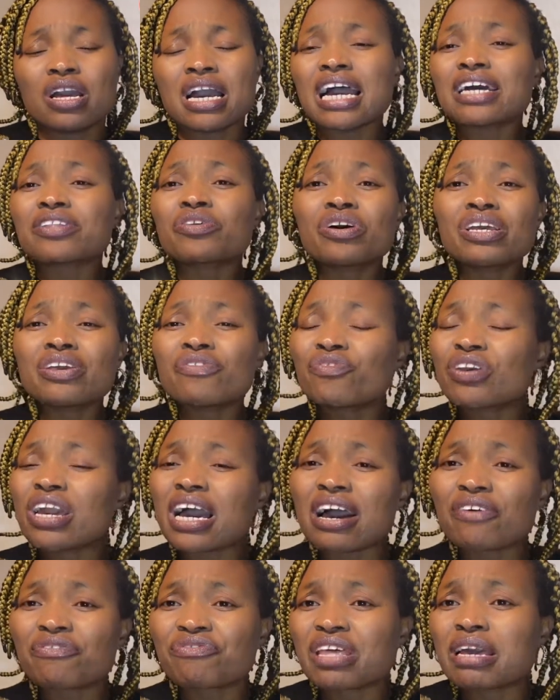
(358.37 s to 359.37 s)
I don't even
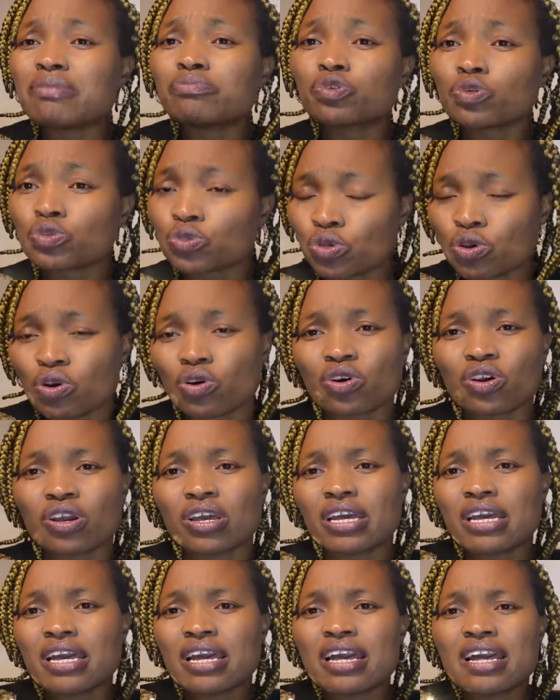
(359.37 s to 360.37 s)
have time to talk.